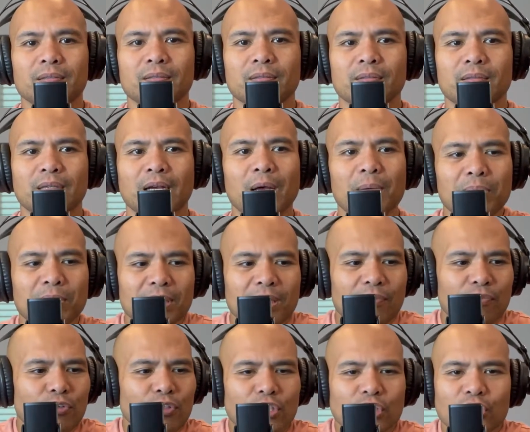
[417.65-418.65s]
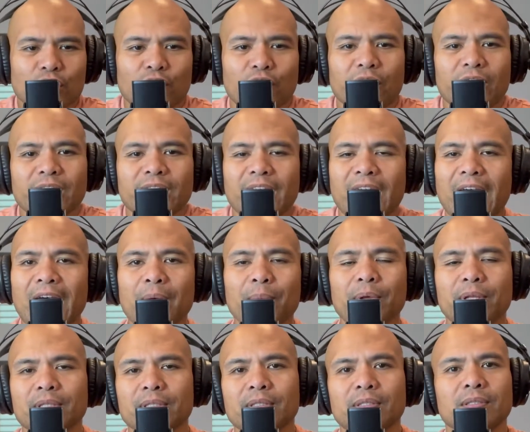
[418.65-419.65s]
I believe you just create the
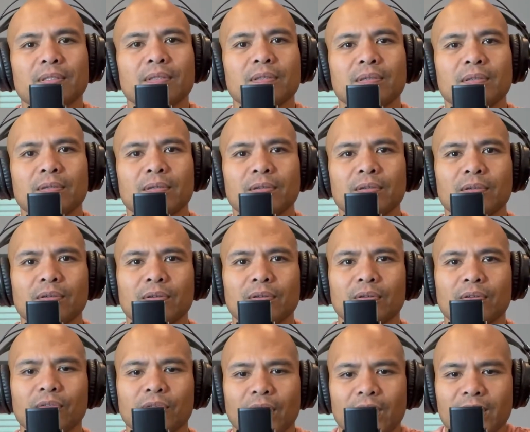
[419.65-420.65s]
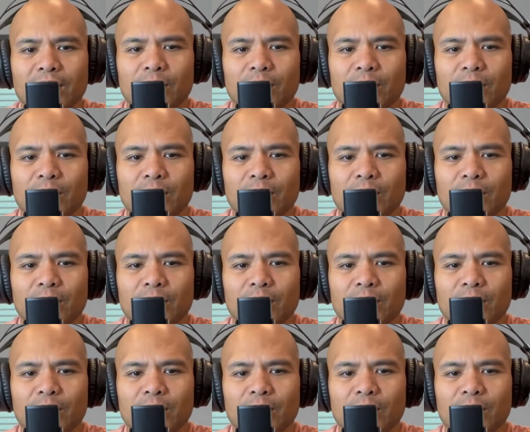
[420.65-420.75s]
habits. Right?